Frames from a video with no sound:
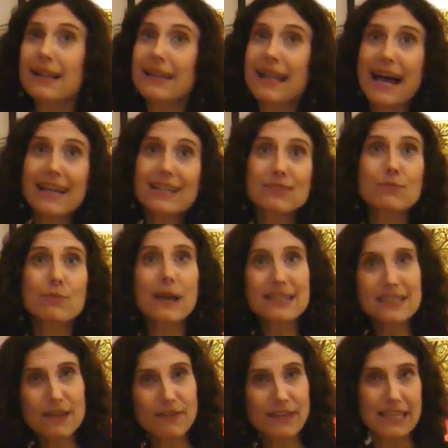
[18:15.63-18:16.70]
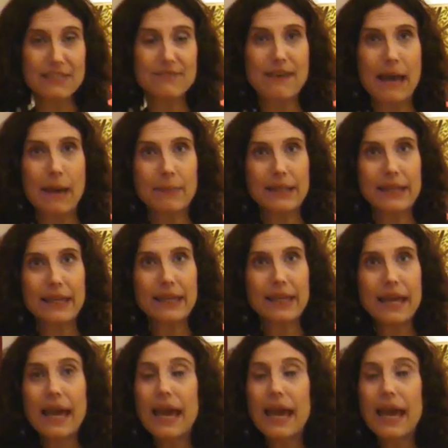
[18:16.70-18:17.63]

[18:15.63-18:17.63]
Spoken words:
like the rest of his family.